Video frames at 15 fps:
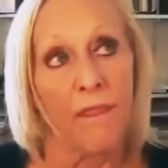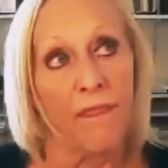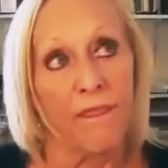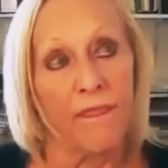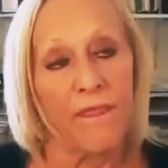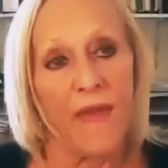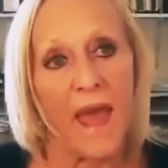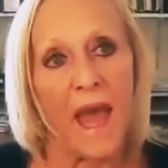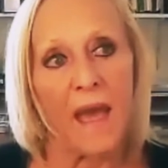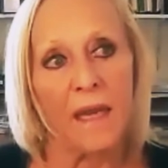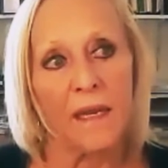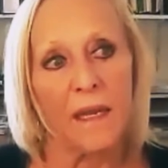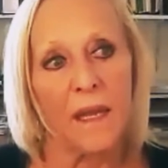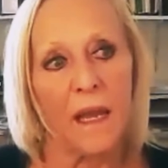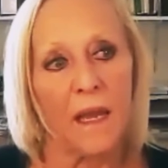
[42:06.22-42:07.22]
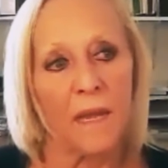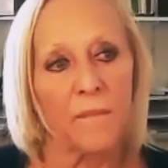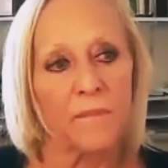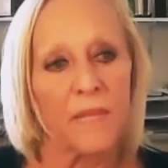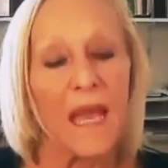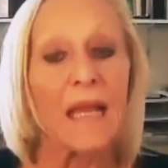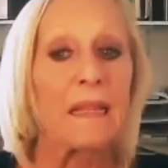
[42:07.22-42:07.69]
that
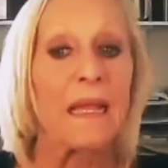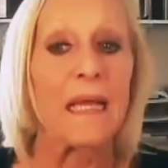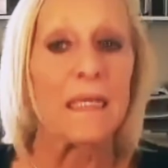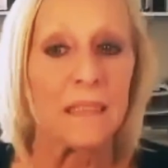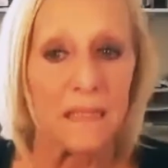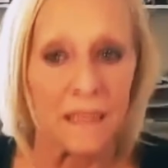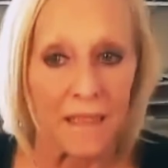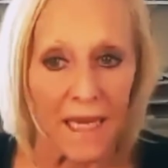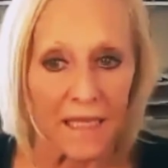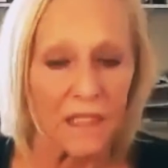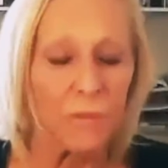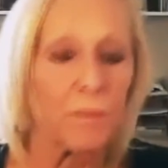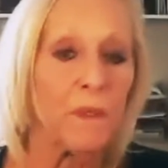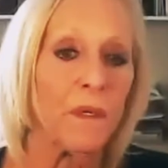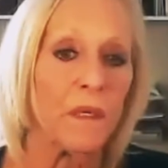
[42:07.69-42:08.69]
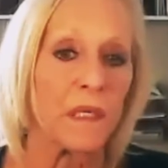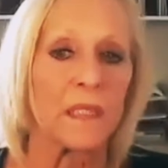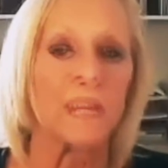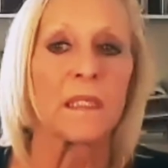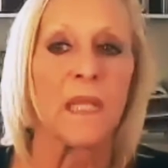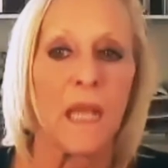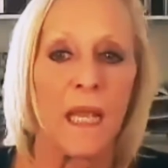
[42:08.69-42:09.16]
um, that lesson, that
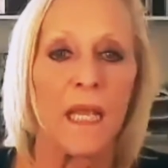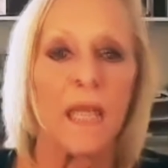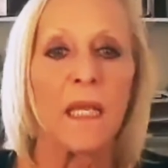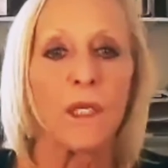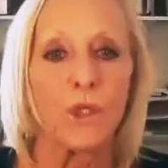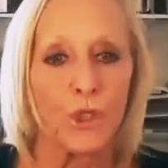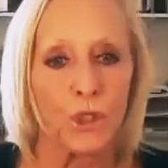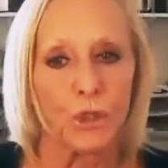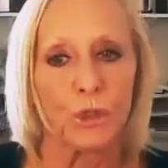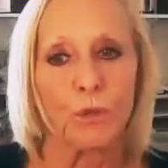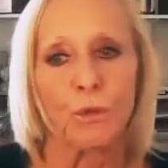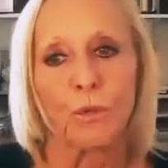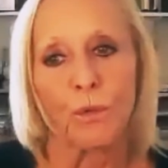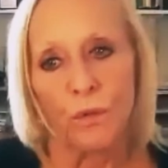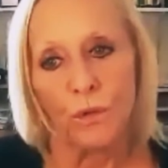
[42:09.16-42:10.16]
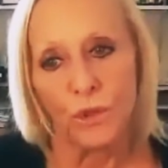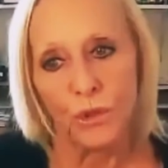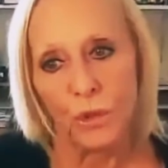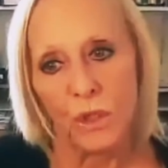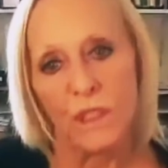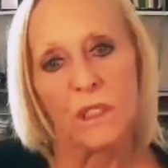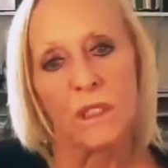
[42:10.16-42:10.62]
experience into
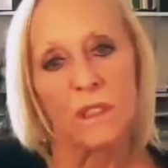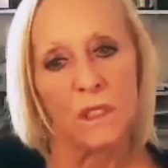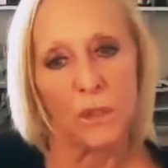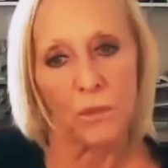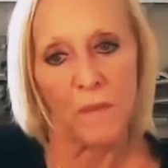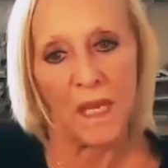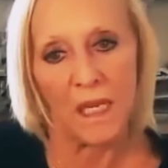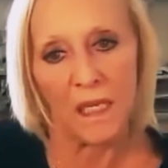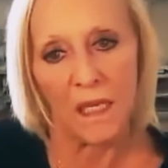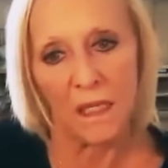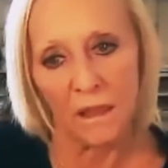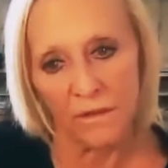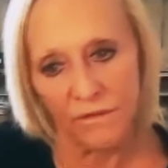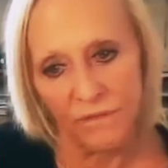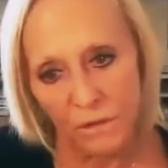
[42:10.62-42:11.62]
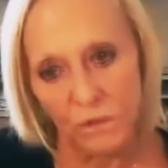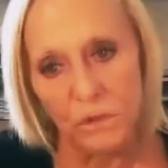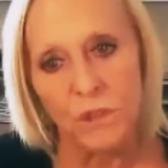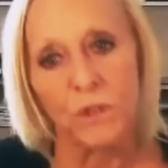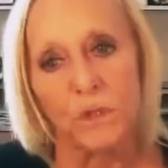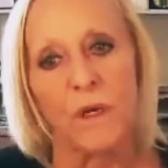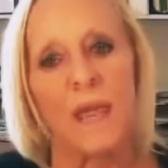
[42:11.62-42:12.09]
choices that you make in the
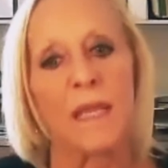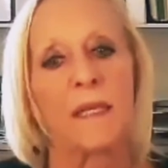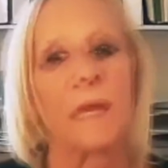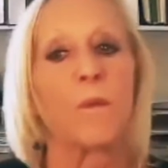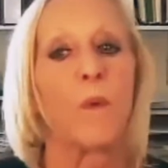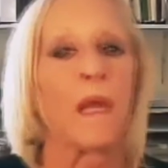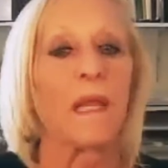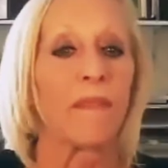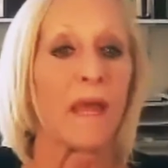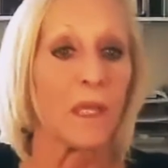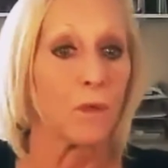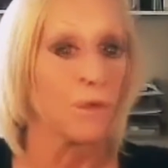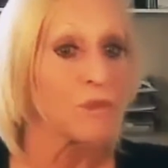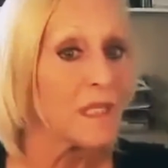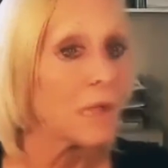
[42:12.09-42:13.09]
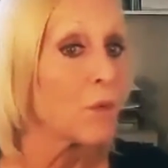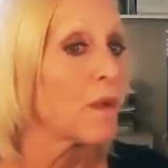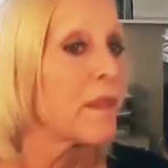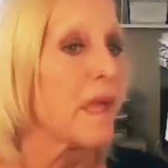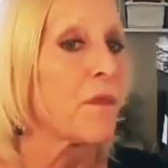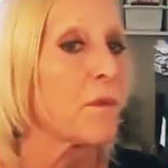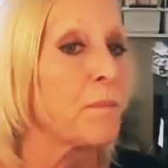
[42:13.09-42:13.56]
future and the way that you deal
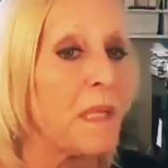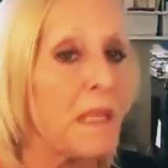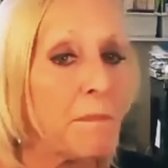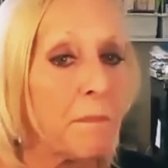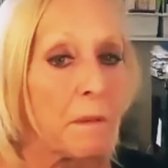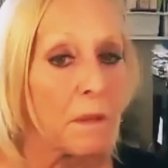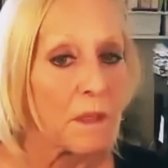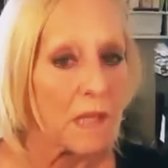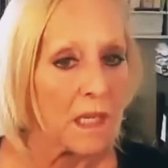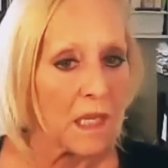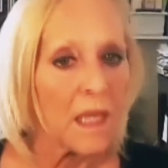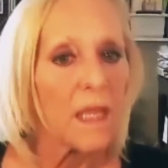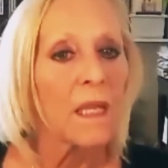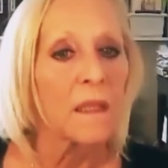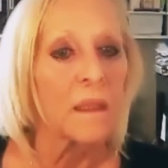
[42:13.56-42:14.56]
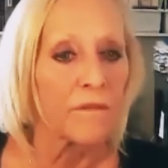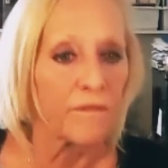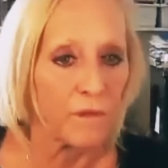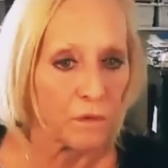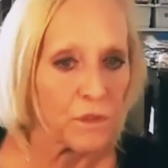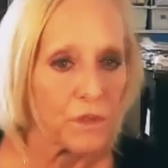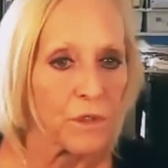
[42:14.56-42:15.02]
with other people in the
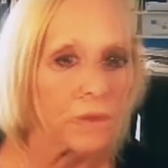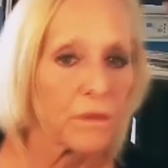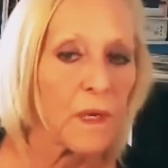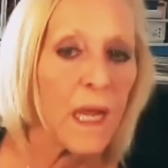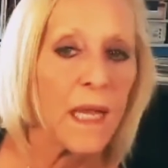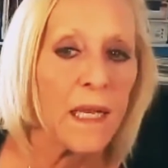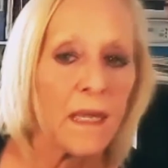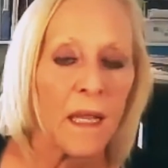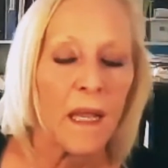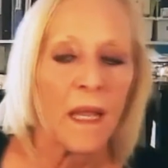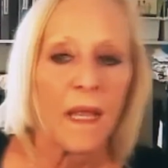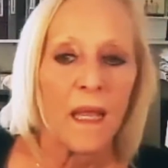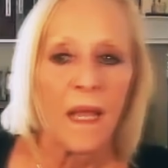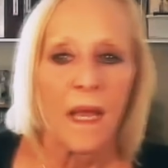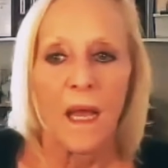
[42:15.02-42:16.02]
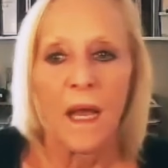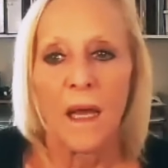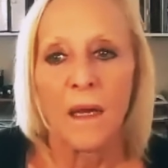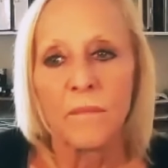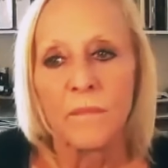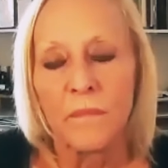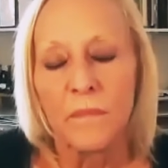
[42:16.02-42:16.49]
mm-hmm. future, right?
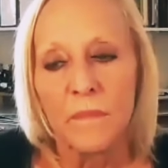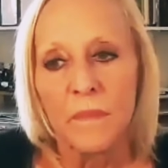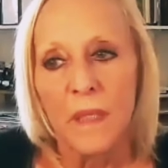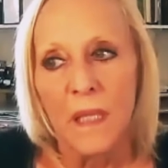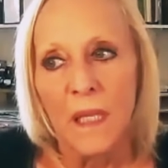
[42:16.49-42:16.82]
Um,